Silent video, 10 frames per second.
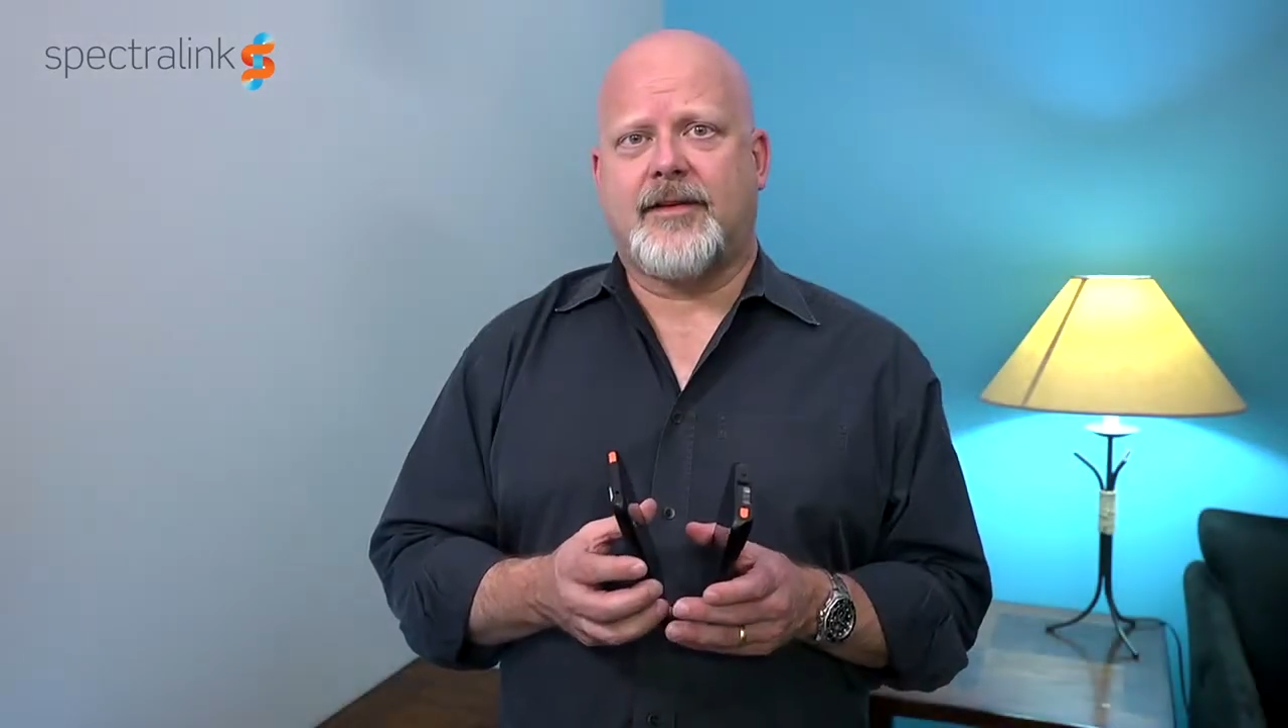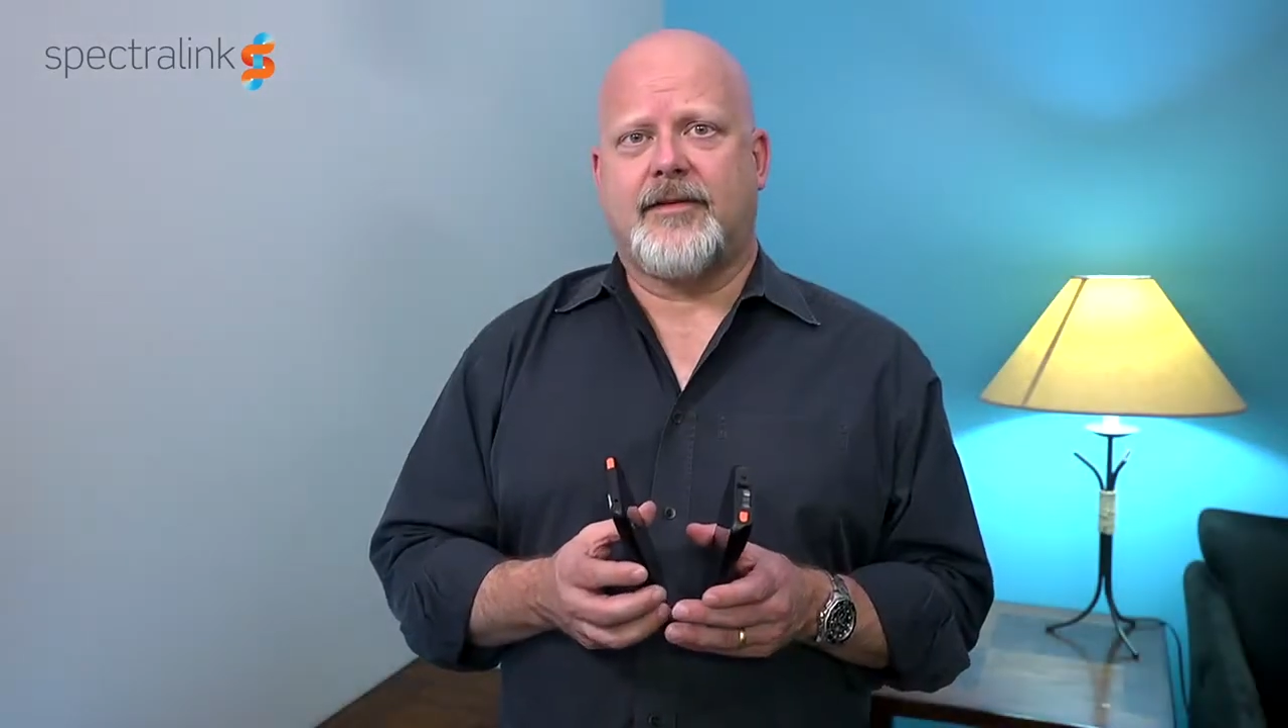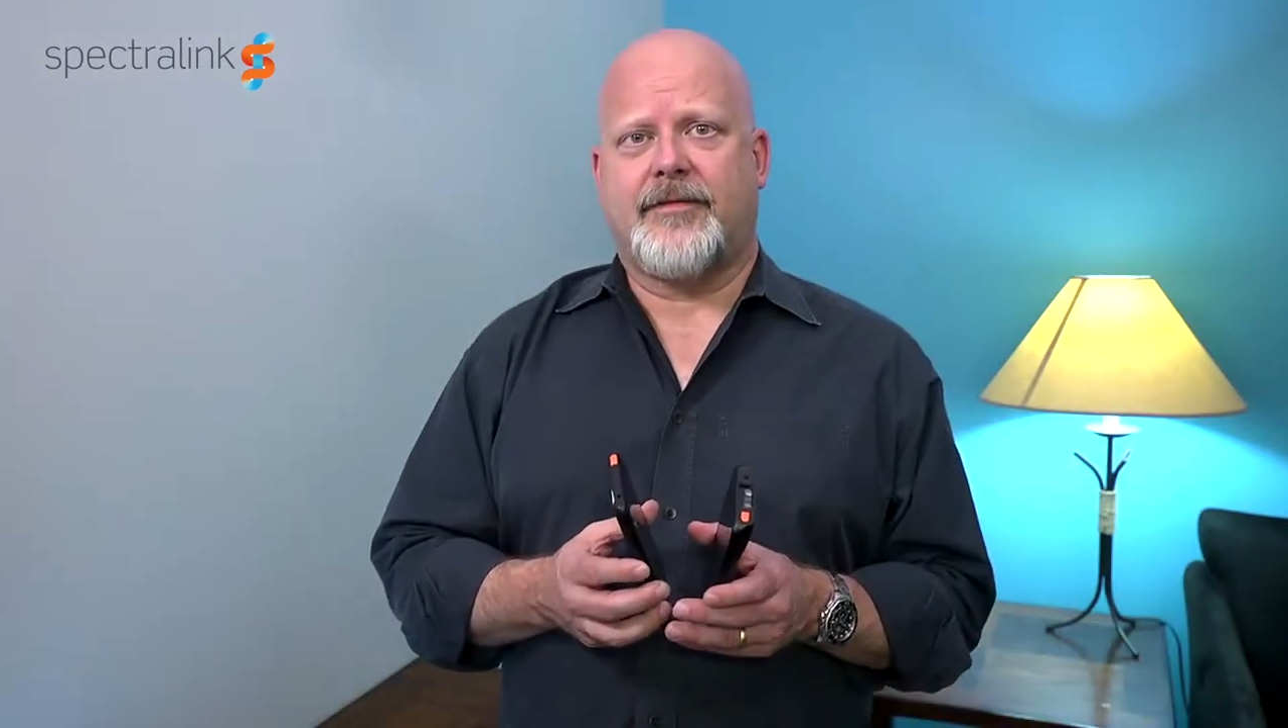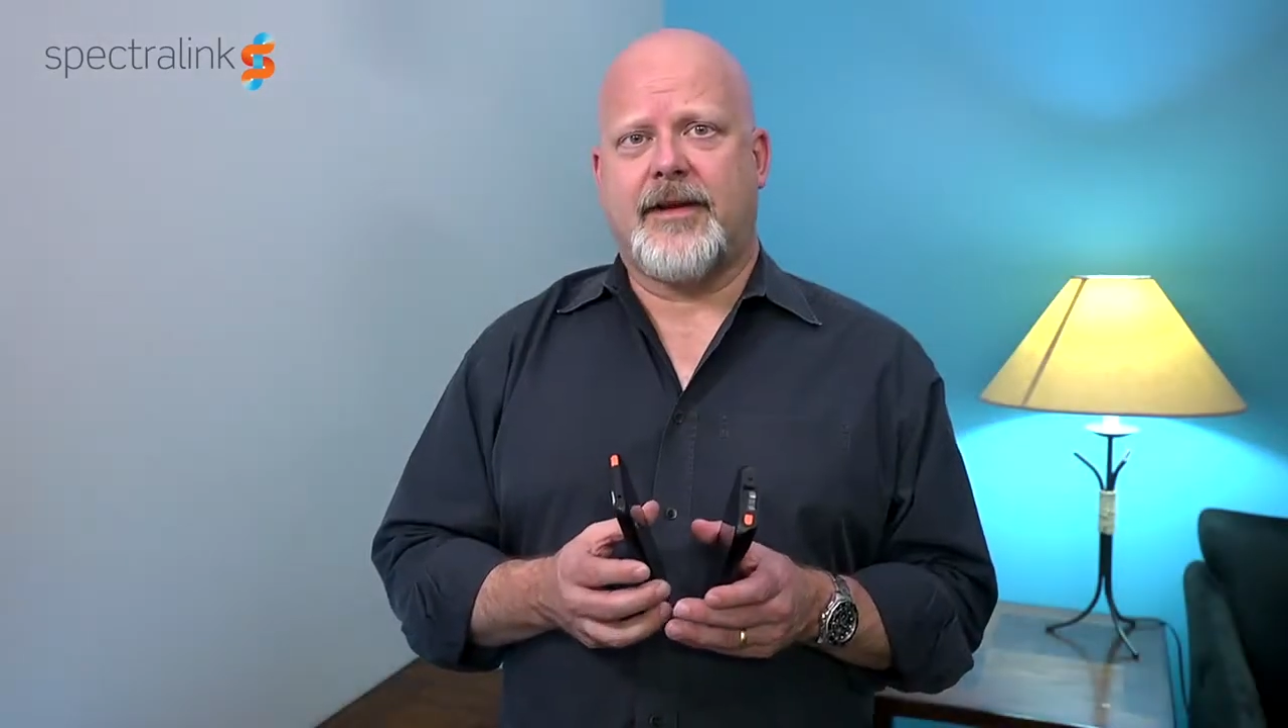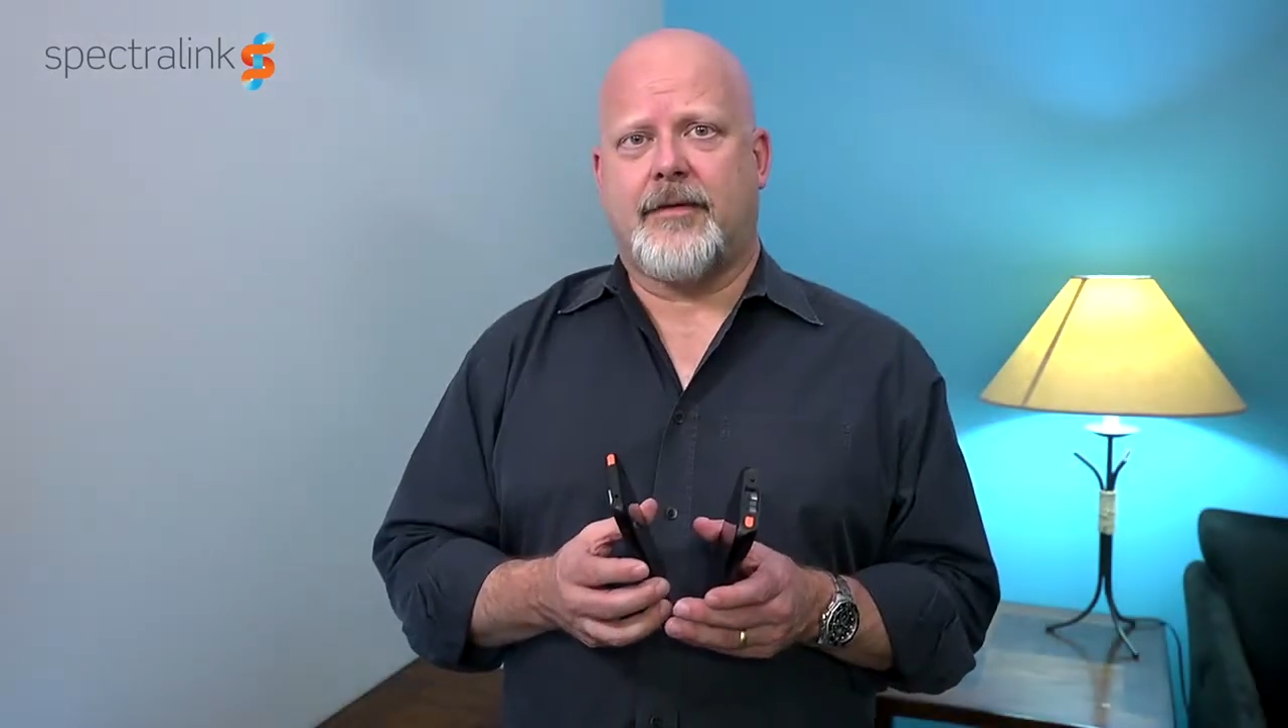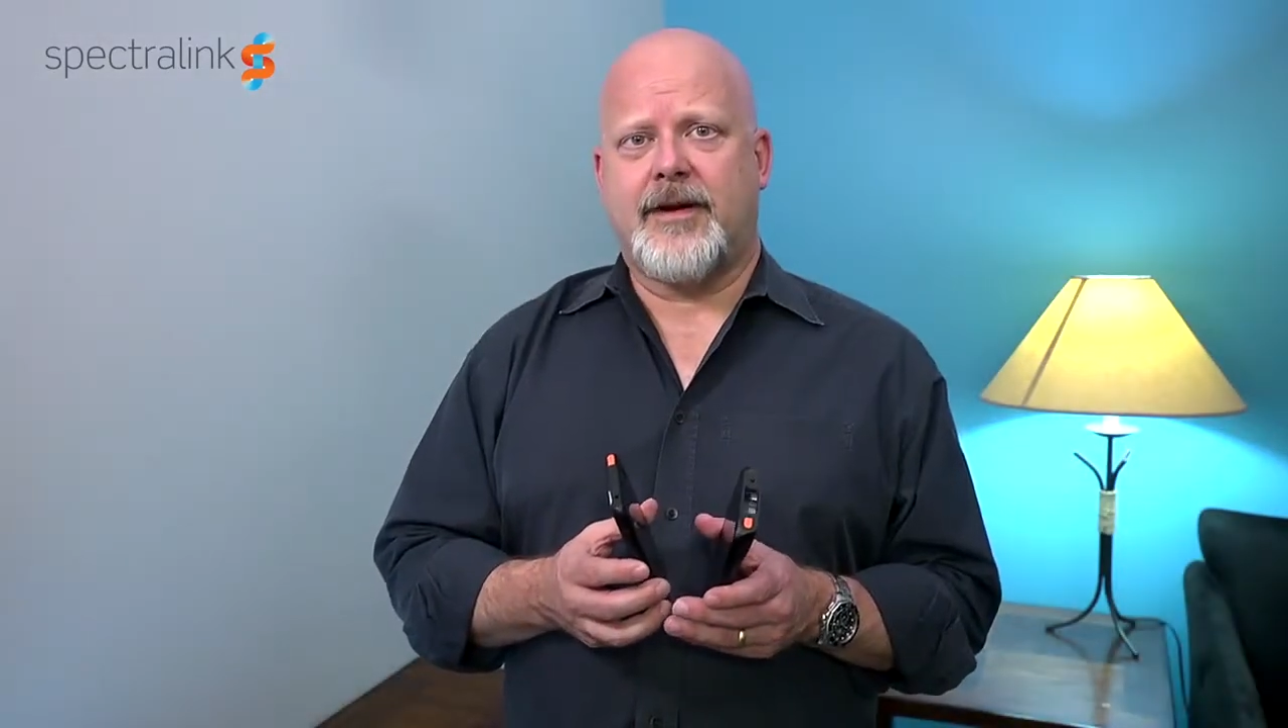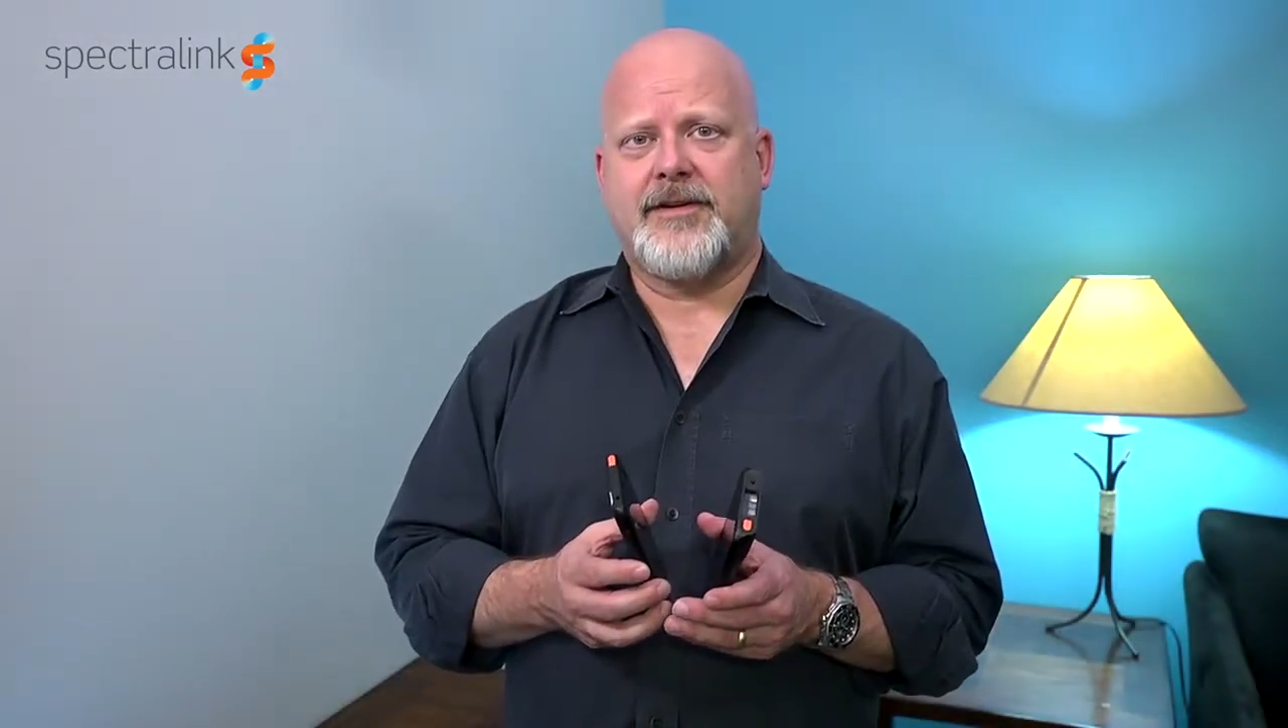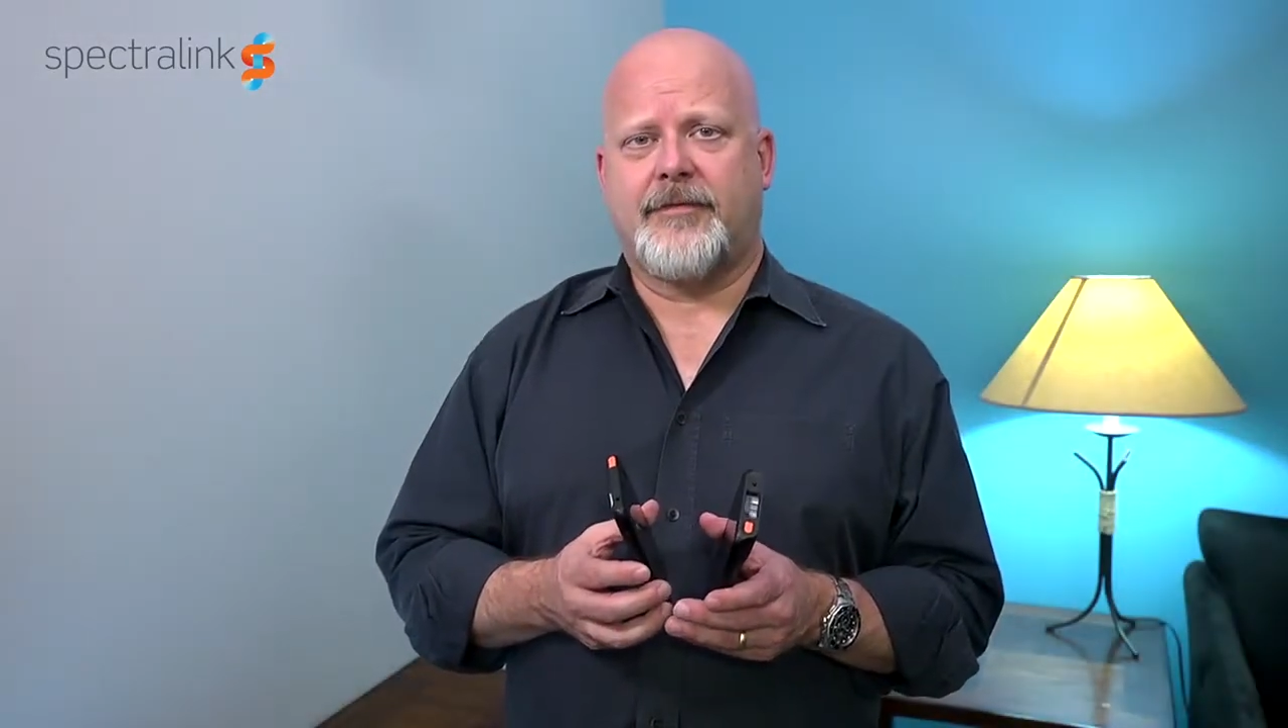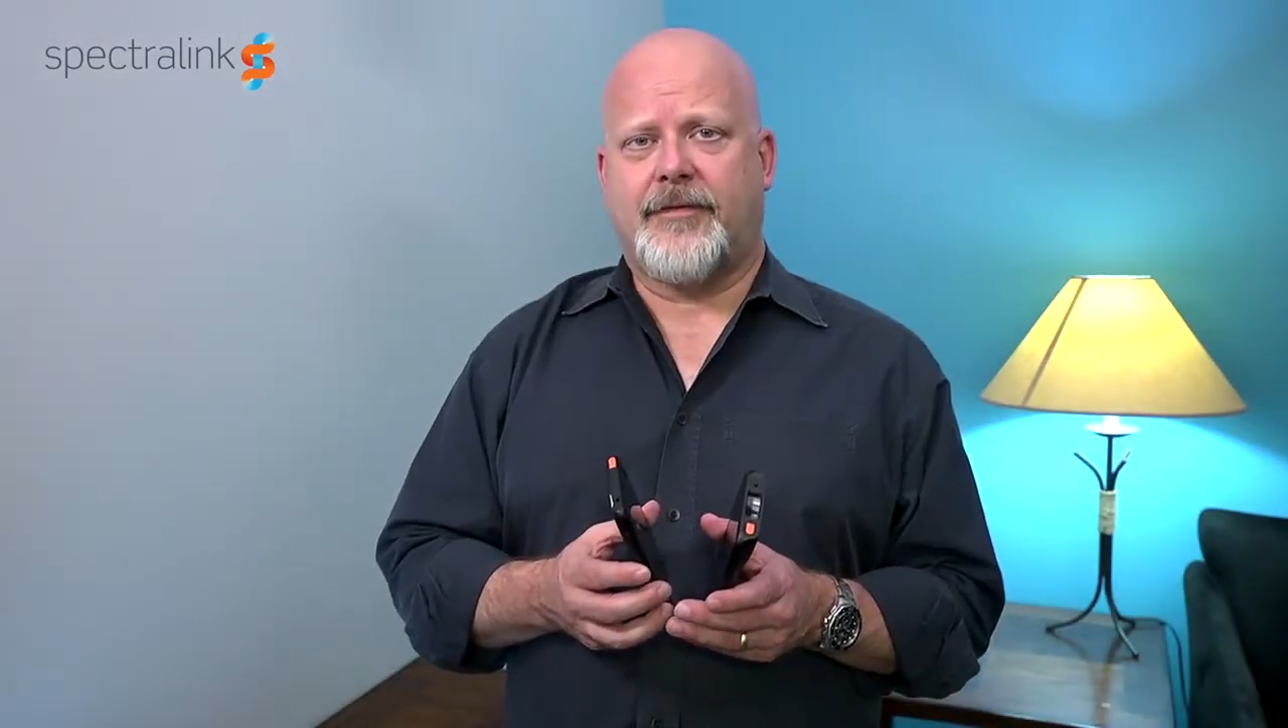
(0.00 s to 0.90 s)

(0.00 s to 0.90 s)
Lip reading: configuration